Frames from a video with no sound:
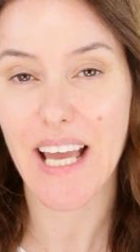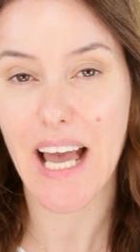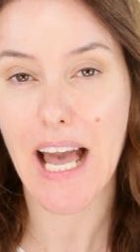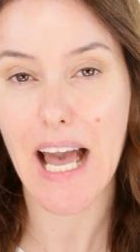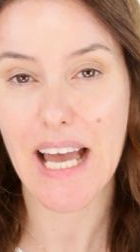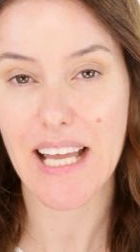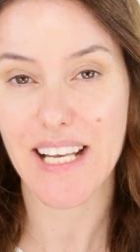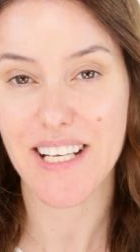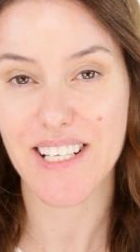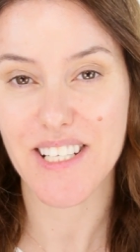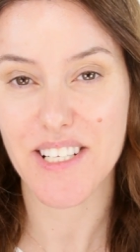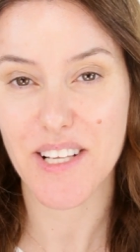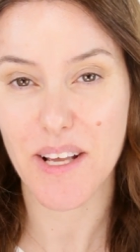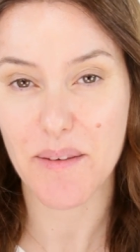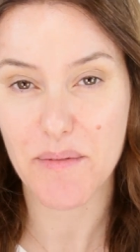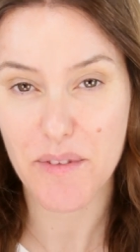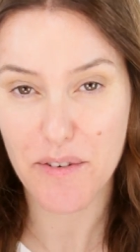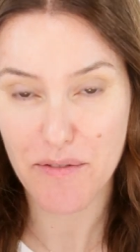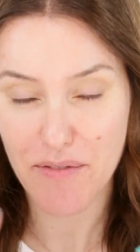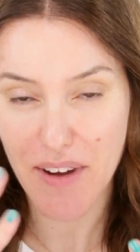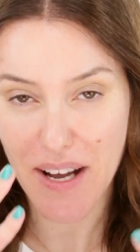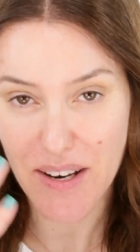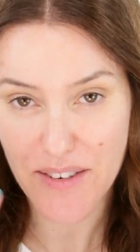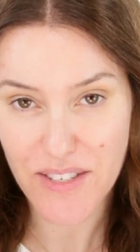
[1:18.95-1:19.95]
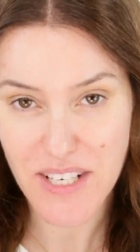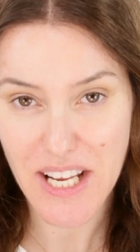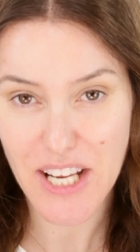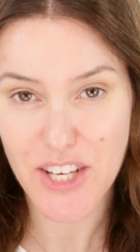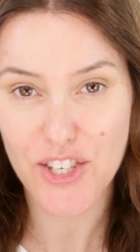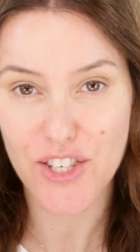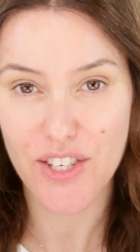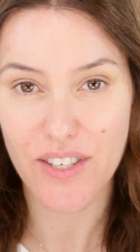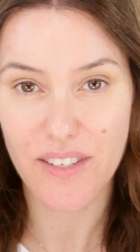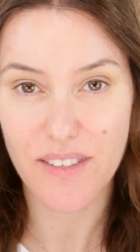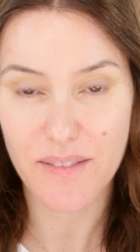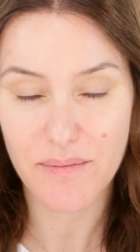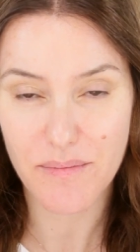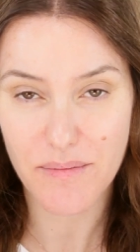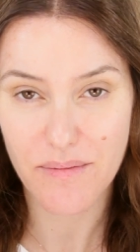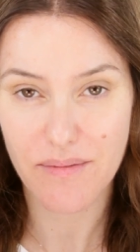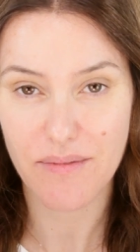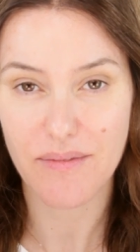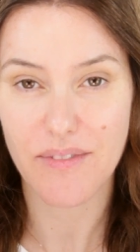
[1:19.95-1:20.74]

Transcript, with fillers: and um, the foundation